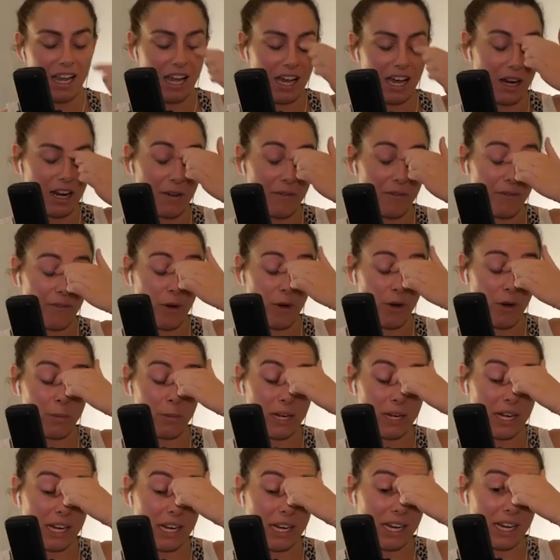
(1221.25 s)
and I'm
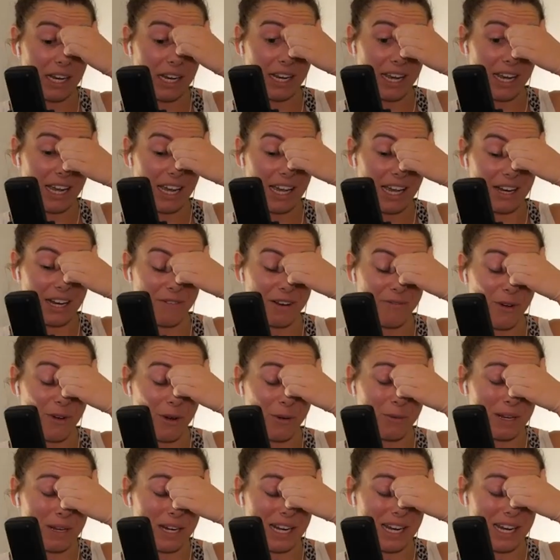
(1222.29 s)
vomiting and I'm
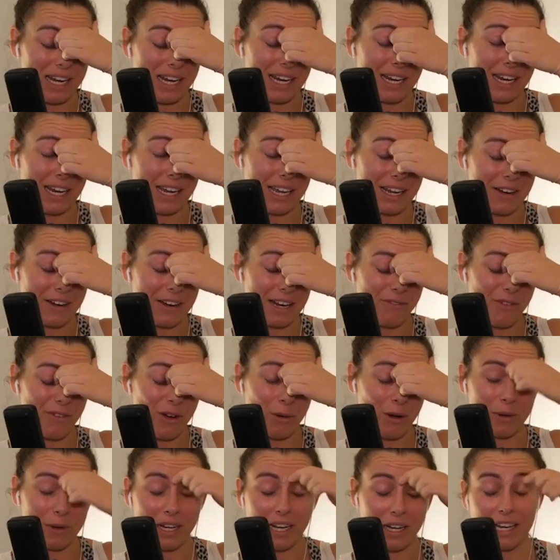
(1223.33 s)
vomiting and I'm
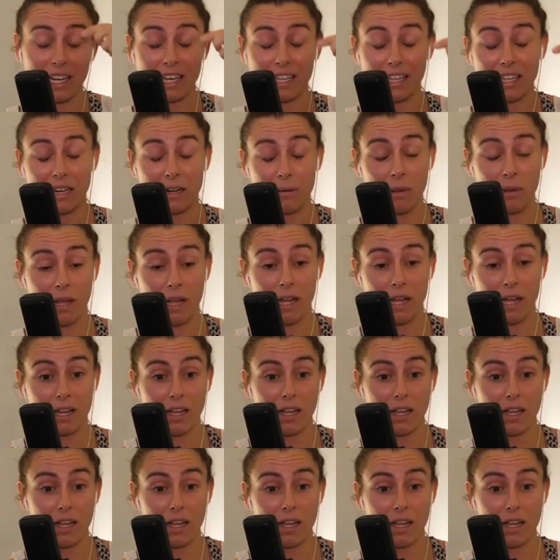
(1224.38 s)
vomiting. And then I'm like,